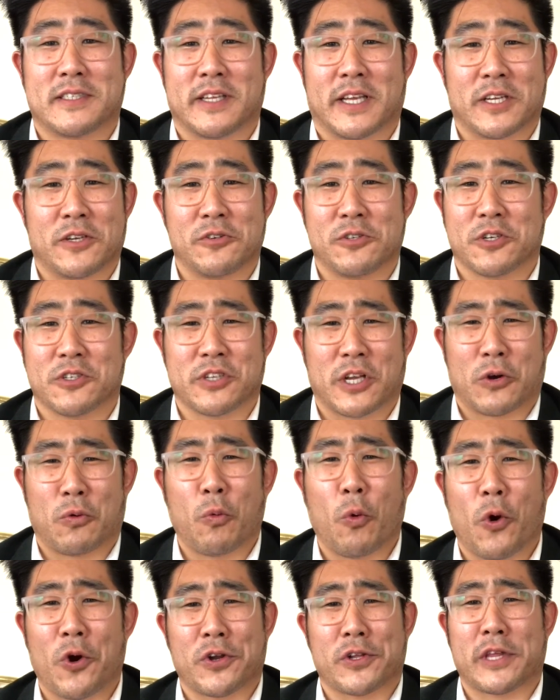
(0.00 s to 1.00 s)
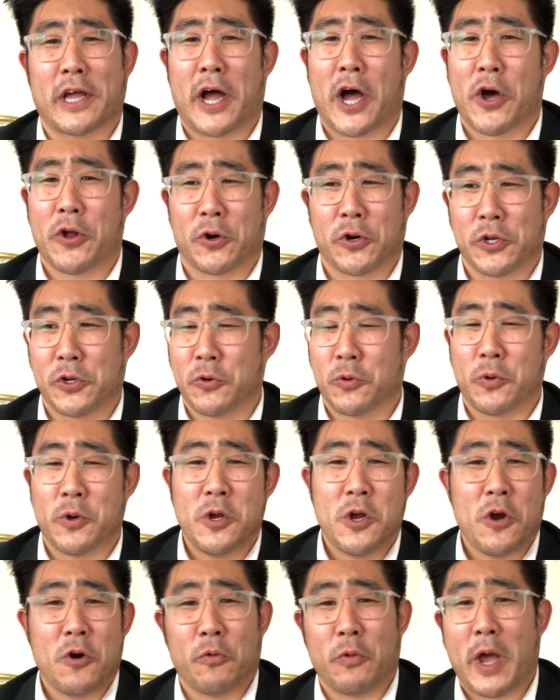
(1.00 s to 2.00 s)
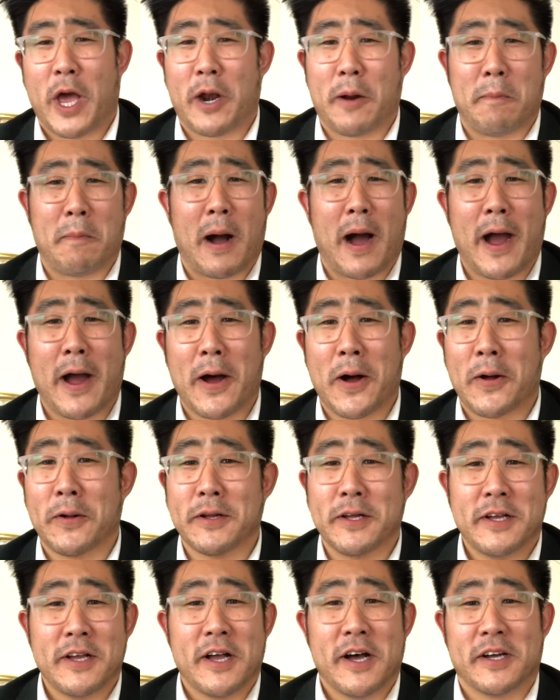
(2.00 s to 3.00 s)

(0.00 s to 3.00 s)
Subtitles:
like you just like worked out or you ran a mile